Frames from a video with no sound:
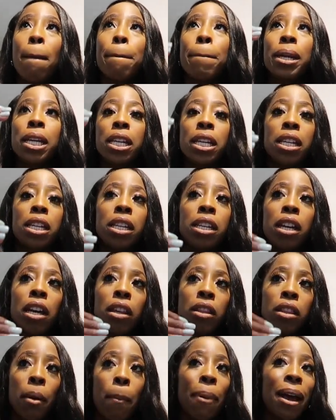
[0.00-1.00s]
be
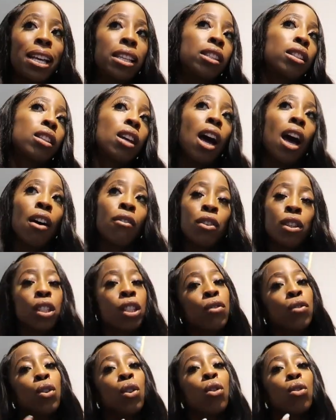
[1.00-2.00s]
the best to others
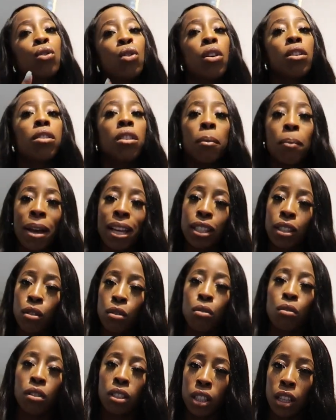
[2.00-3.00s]
if you're not the best
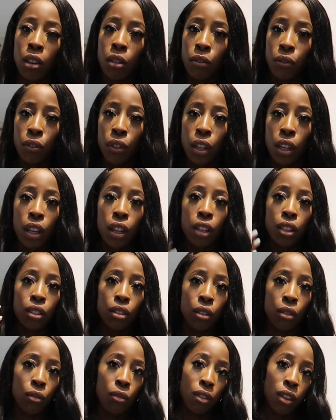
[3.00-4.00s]
to yourself?
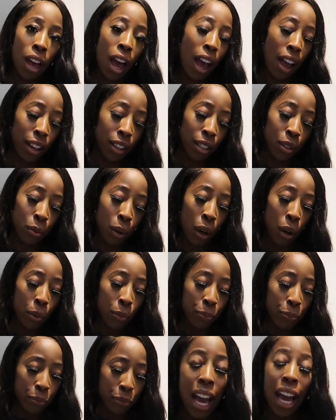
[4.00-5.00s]
so that as
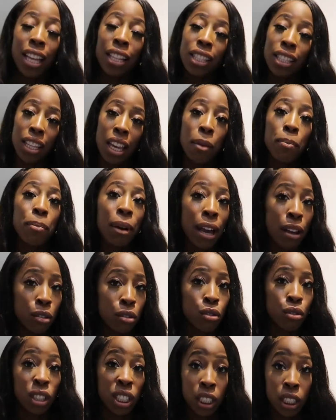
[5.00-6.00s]
well and set
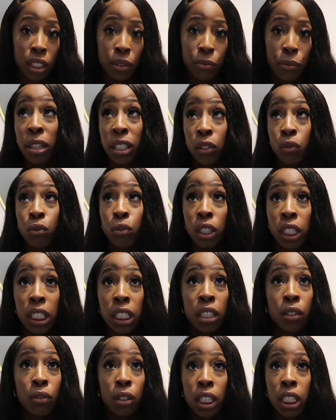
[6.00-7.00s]
boundaries it's
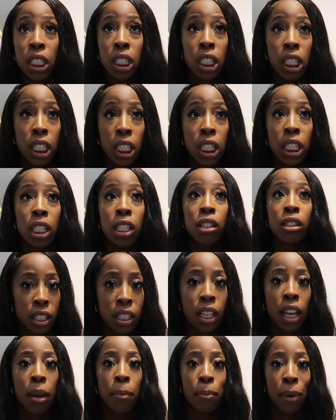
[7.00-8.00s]
really really key
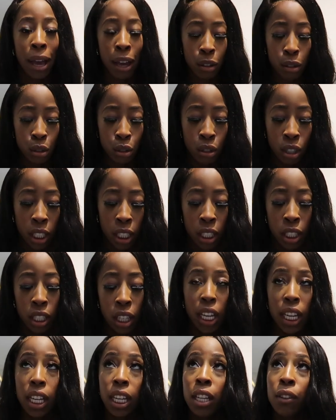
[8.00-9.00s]
set boundaries
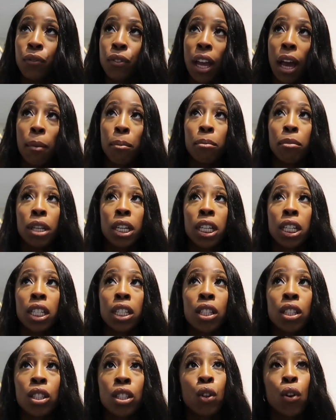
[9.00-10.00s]
if that
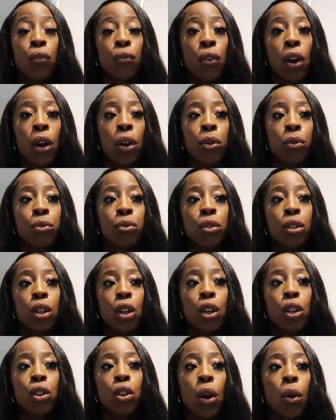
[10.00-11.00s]
means your phone
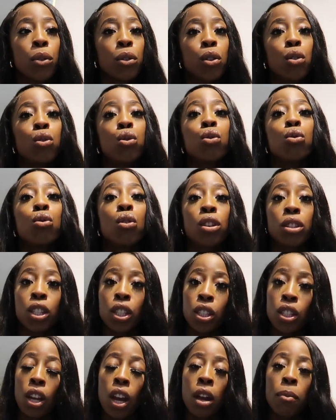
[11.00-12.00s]
going on do not
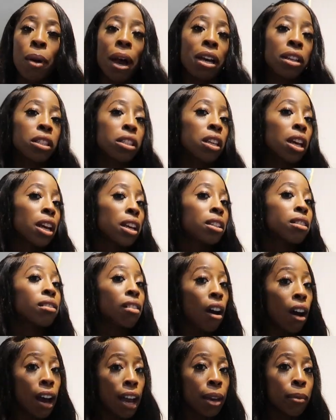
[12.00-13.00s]
disturb at a certain
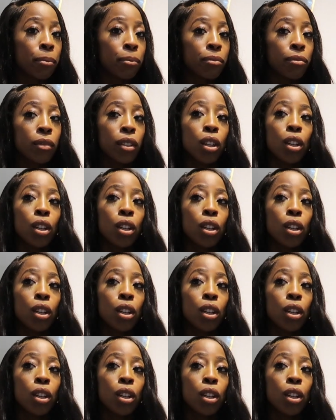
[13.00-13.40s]
time